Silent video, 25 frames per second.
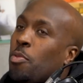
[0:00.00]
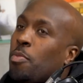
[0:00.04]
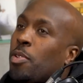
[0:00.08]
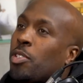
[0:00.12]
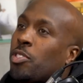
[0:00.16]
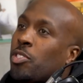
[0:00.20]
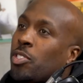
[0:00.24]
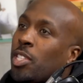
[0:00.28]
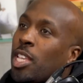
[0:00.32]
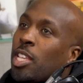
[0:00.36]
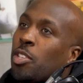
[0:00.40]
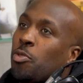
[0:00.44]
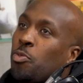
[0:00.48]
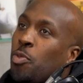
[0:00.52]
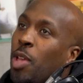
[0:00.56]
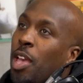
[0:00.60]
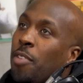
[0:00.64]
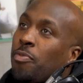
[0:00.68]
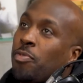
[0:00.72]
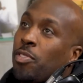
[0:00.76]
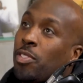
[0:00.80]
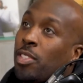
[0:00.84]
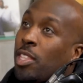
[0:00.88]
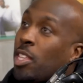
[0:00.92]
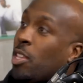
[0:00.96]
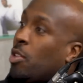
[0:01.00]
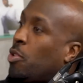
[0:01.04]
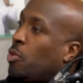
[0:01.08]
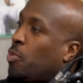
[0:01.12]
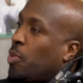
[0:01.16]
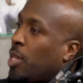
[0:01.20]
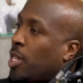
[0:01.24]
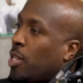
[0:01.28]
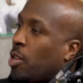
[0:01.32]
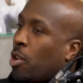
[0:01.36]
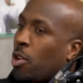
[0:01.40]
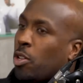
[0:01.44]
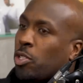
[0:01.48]
so much things we have to
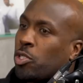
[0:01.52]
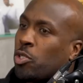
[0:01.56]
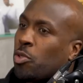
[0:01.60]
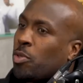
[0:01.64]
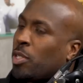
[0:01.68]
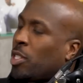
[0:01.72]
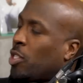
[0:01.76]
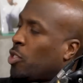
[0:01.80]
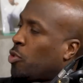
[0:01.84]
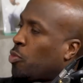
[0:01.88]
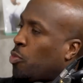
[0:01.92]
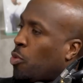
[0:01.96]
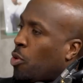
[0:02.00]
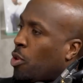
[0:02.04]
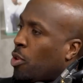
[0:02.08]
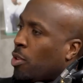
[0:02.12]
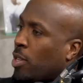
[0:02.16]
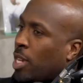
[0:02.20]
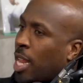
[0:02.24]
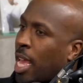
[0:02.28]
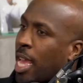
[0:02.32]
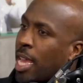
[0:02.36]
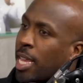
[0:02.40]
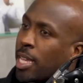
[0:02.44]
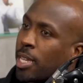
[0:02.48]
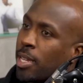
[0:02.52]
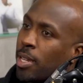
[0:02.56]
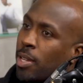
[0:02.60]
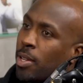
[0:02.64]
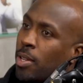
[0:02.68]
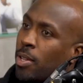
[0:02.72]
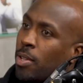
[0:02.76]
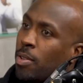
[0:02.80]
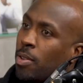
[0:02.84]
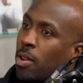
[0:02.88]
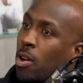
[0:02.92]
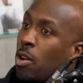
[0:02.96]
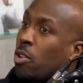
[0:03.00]
deal with also in this world, like
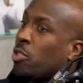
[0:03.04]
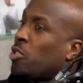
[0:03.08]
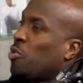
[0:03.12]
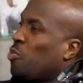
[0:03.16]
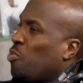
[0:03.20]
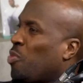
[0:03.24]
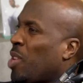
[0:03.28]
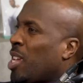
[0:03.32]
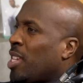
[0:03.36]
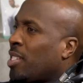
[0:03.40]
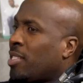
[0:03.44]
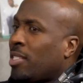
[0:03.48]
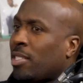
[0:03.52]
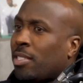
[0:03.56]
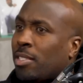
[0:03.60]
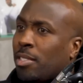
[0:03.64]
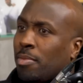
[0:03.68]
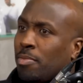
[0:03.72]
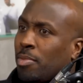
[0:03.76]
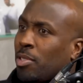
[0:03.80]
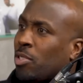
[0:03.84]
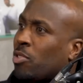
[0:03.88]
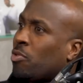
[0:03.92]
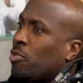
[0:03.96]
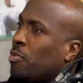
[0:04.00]
also racism,